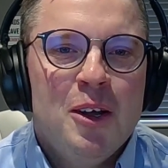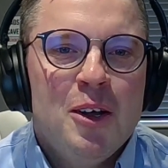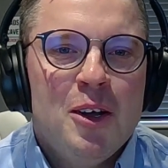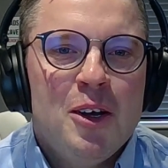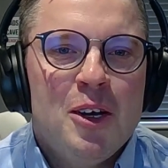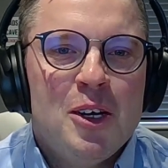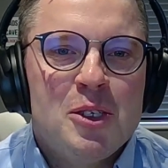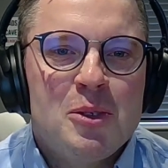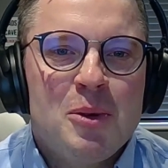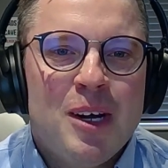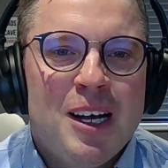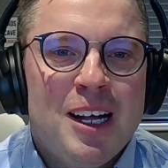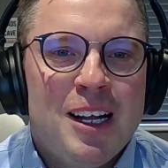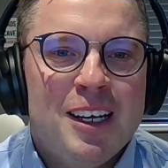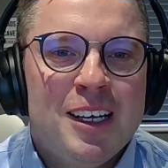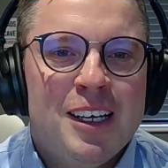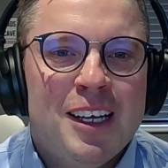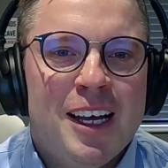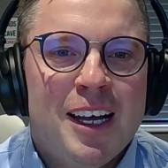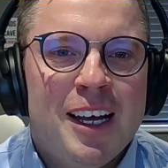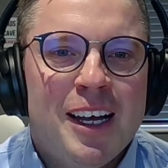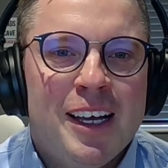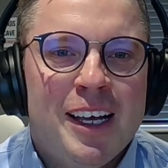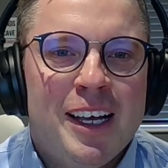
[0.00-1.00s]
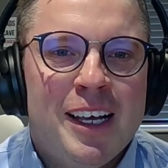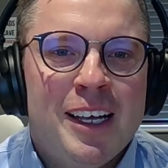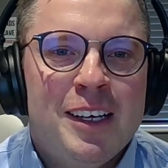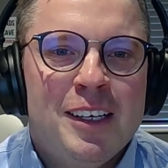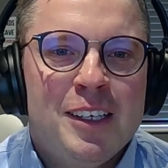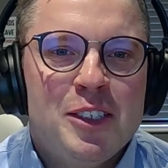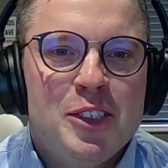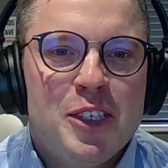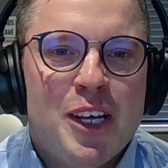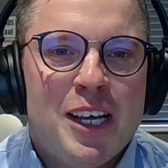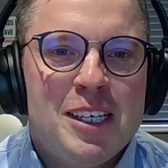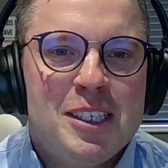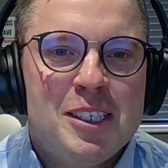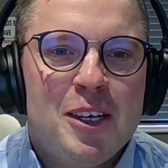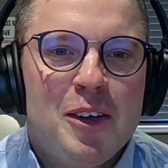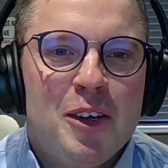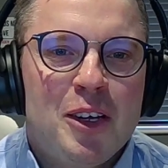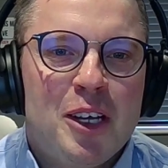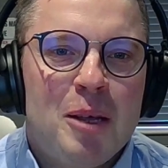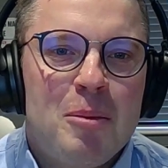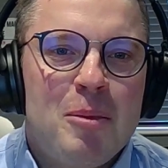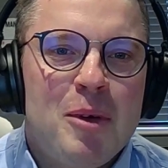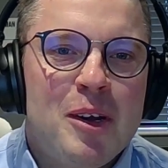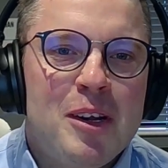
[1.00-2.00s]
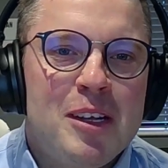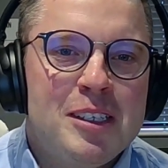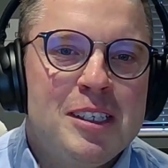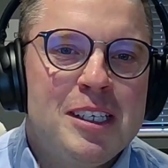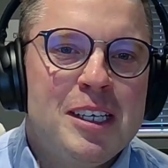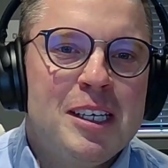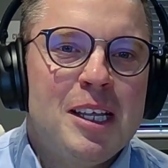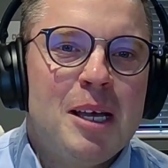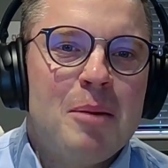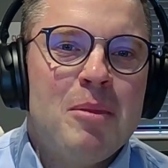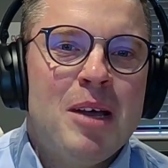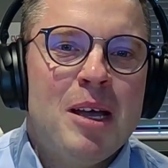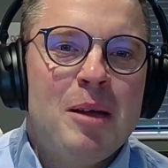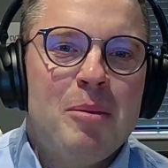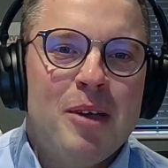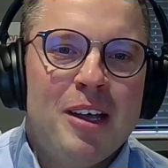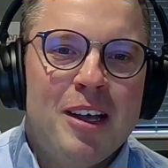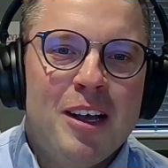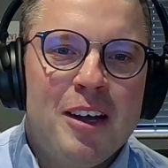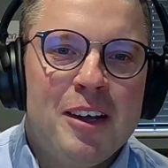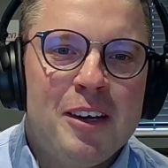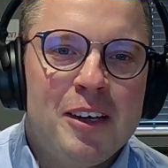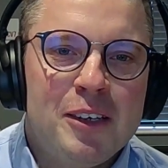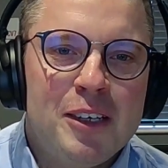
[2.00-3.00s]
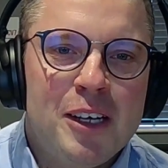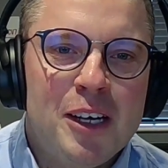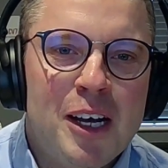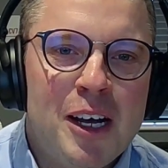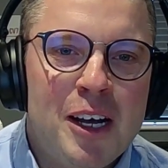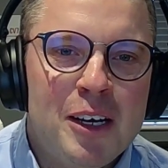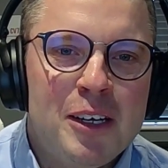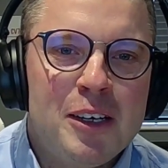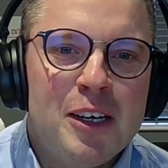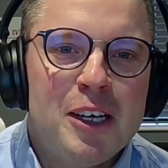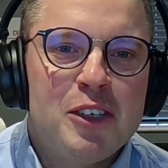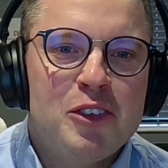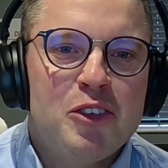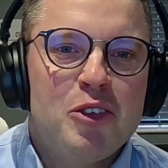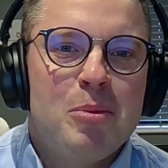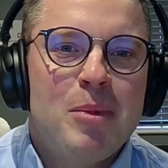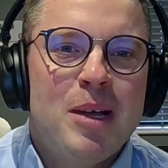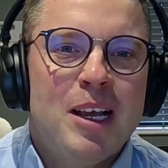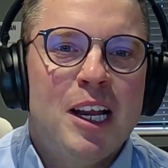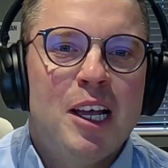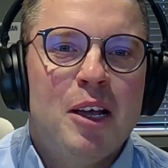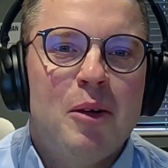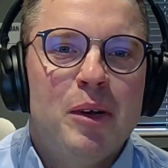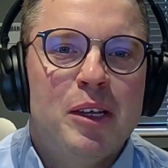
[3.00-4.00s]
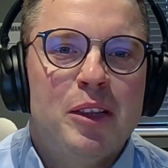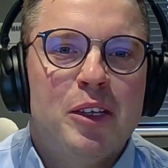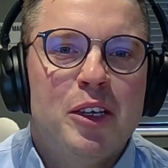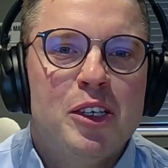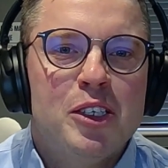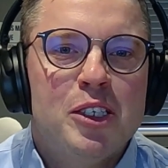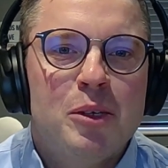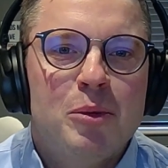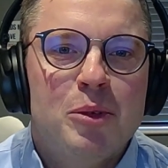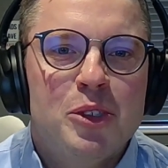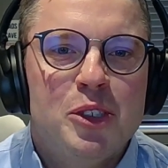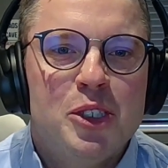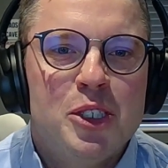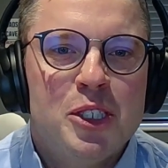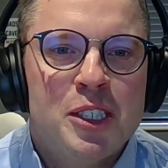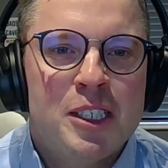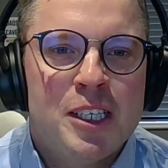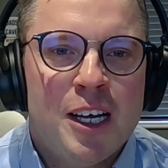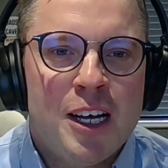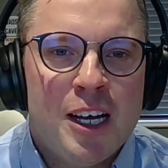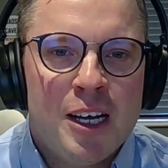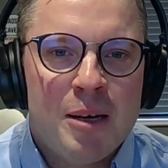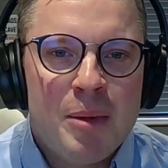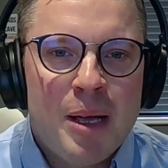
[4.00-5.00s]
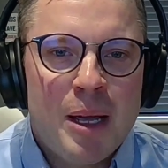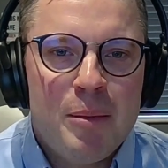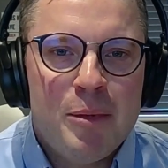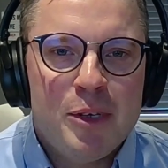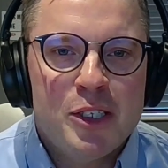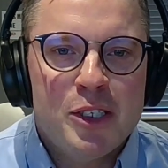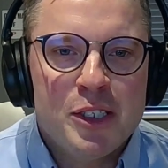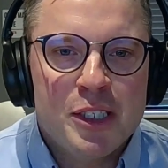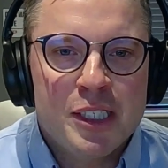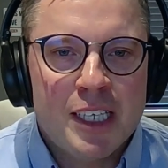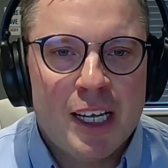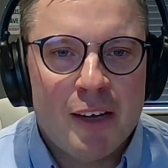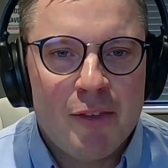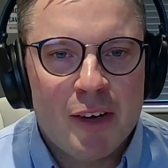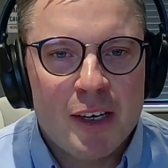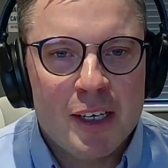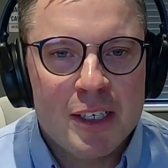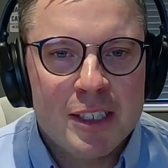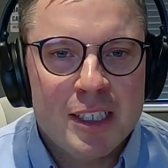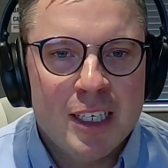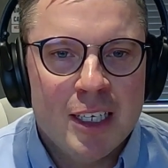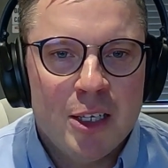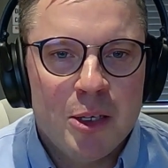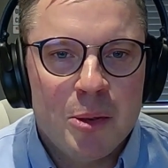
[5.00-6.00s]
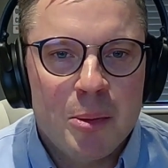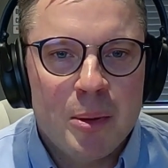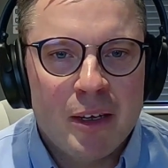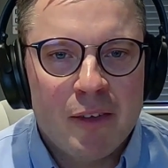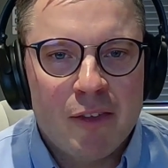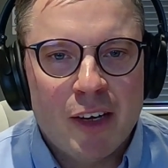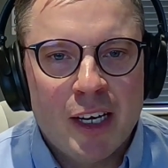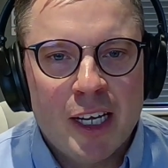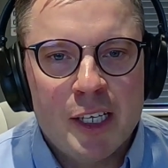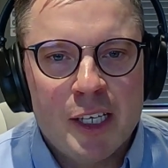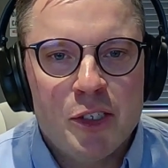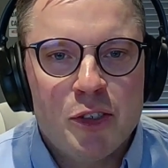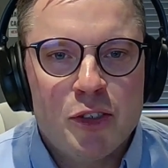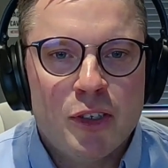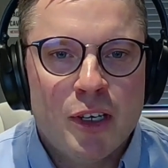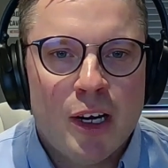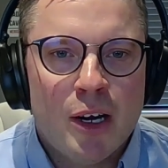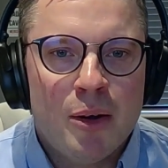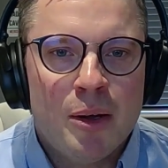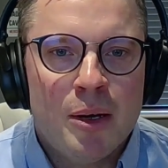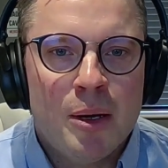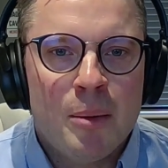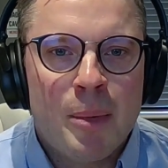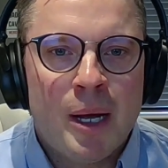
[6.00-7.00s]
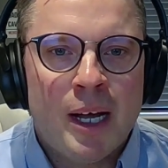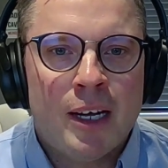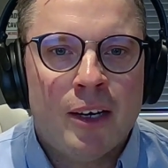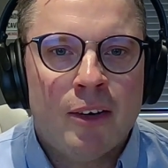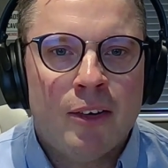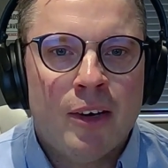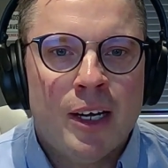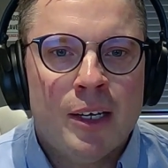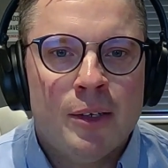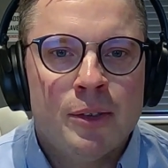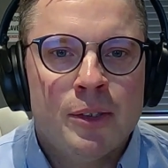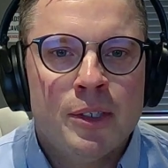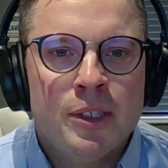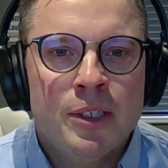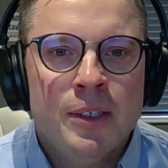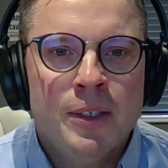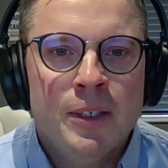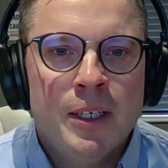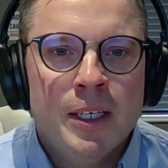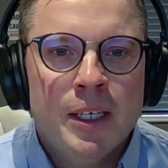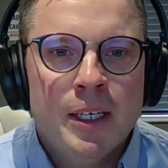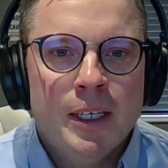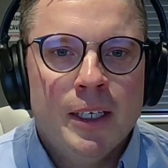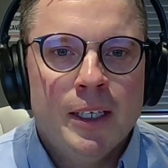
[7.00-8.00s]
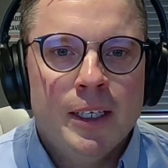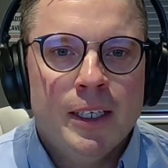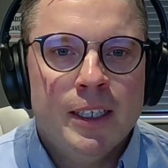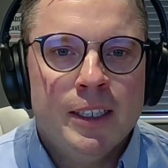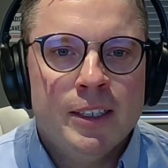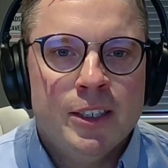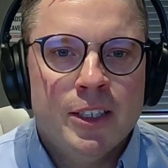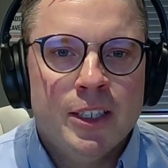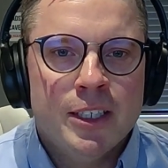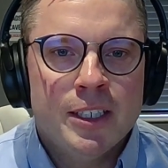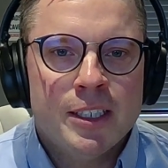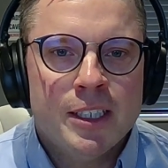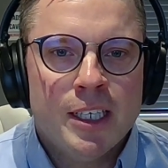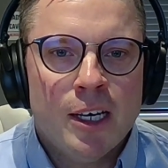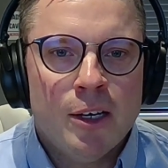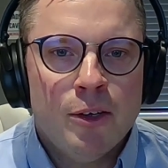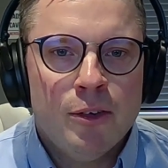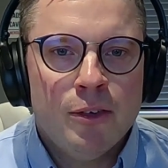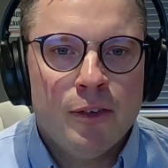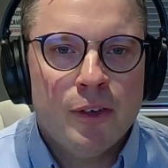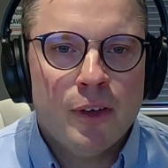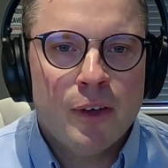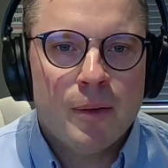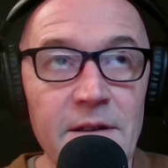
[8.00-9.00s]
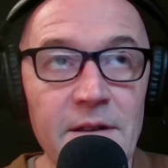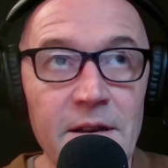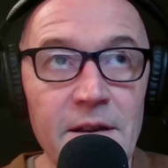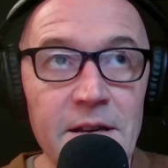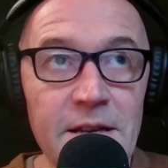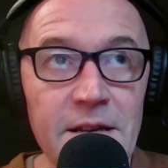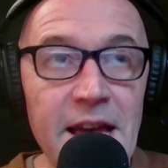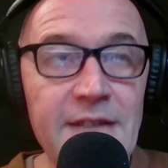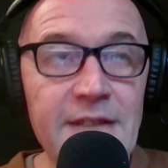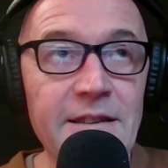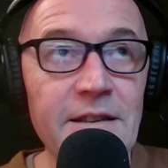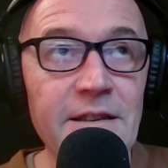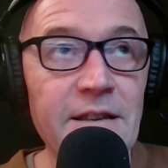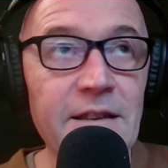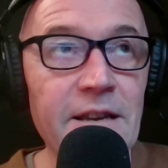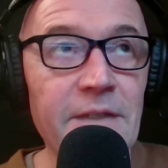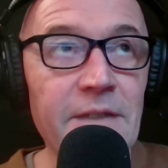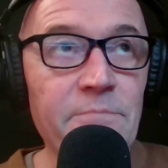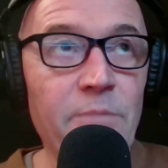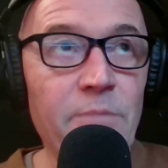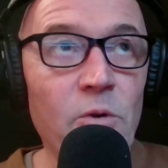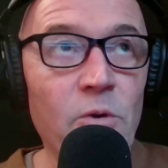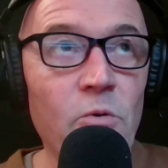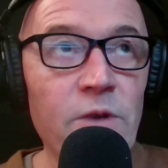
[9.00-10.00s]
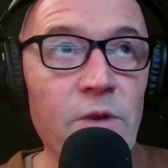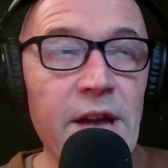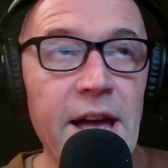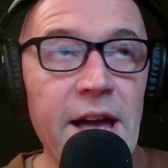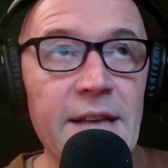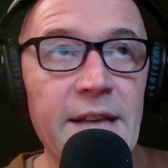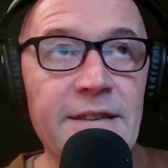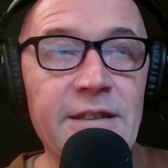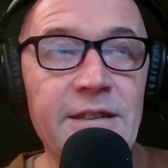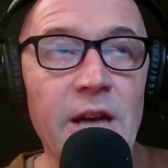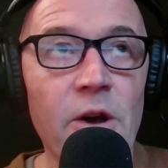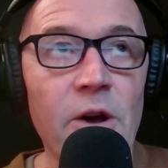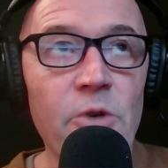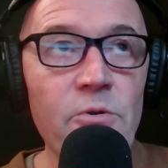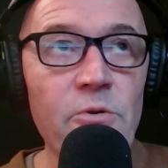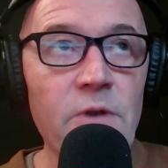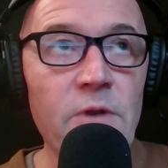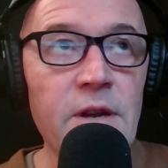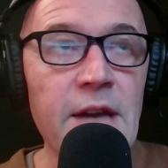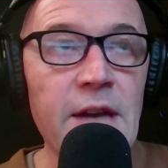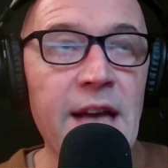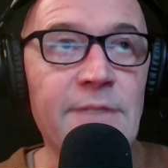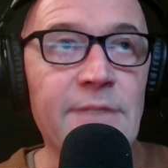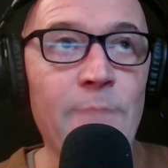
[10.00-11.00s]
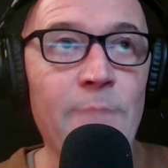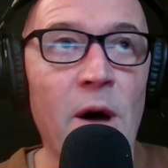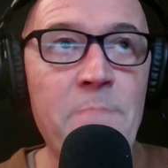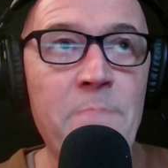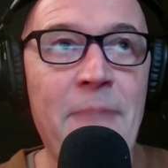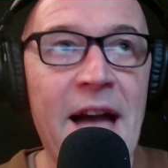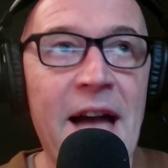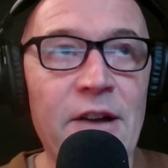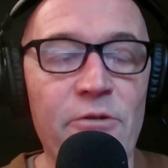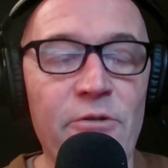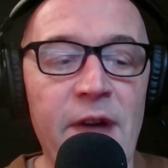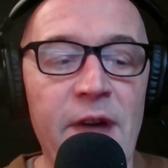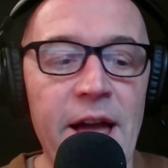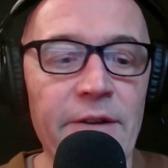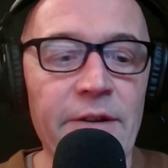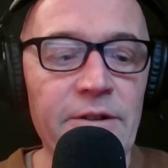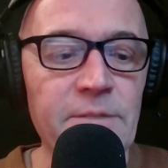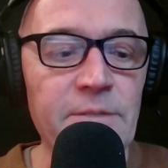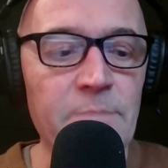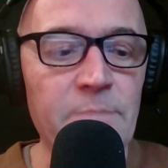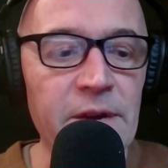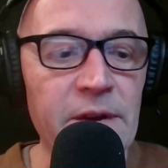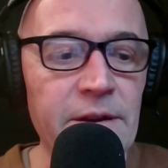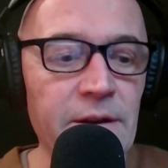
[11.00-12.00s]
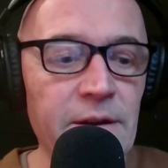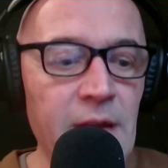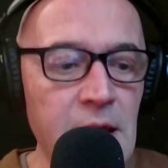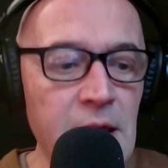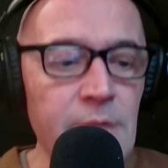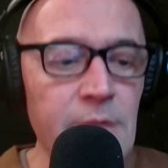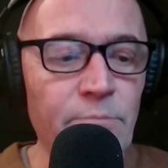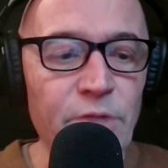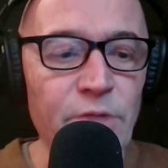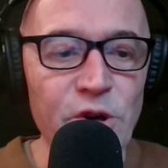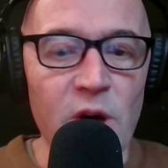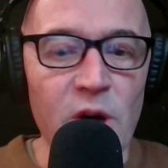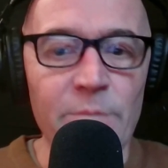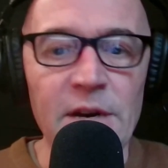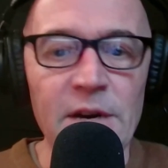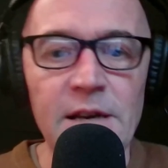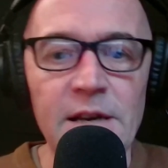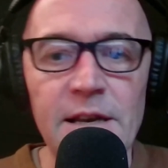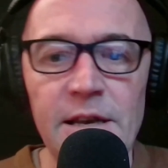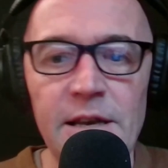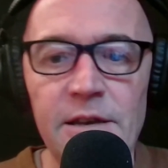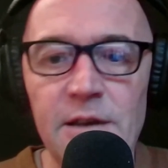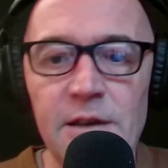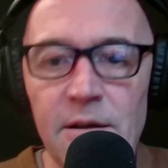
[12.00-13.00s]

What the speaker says: as well in the Jato community that maybe aren't as familiar with you. So would you start maybe just giving us a little bit of an intro and a background into yourself? Yes, indeed, Paul. Yeah. So, yes, my background has been predominantly